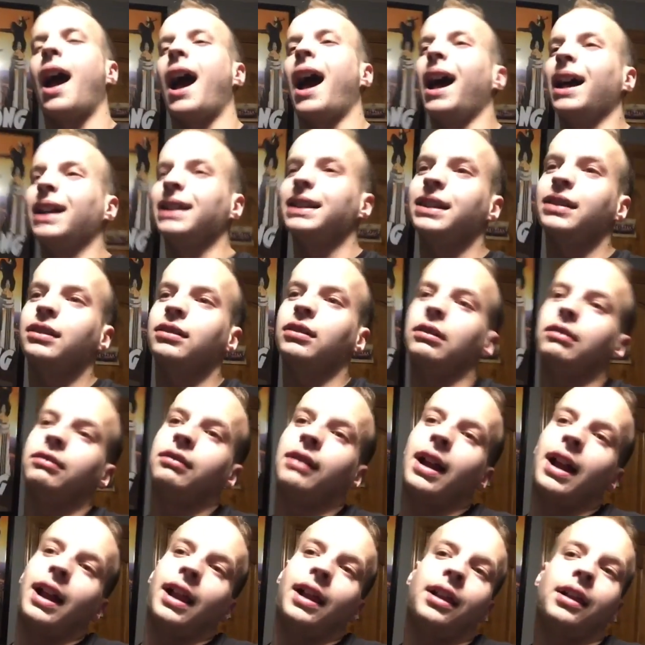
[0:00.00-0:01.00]
I
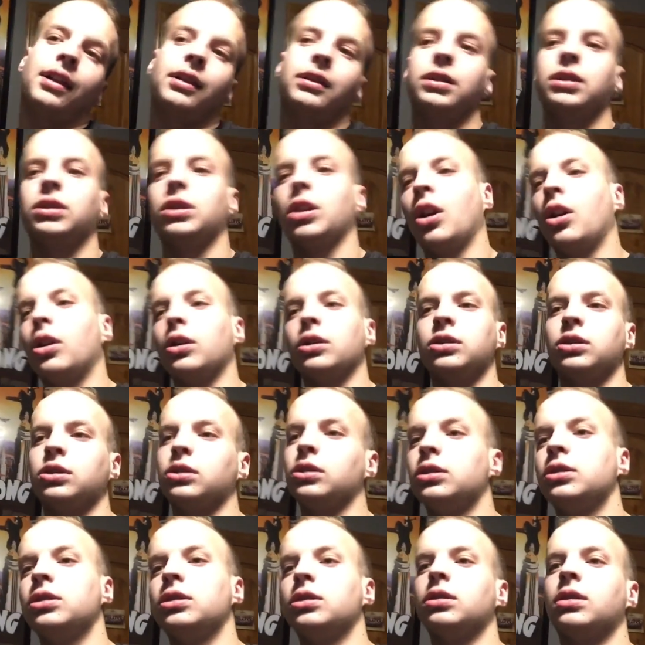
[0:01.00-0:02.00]
will show to
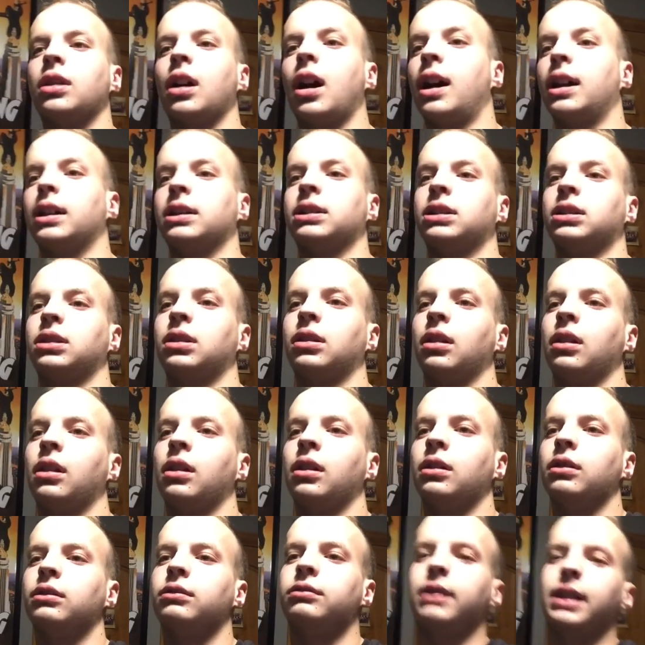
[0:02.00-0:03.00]
you guys
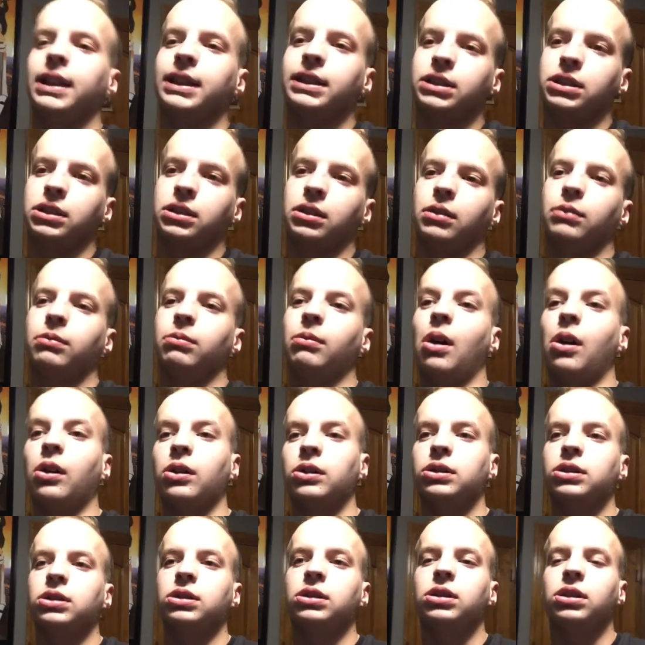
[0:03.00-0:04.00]
which
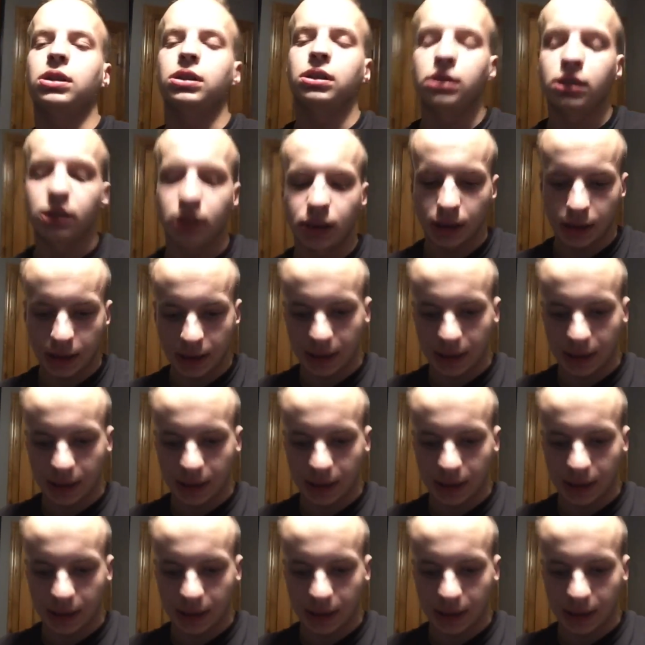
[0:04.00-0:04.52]
monster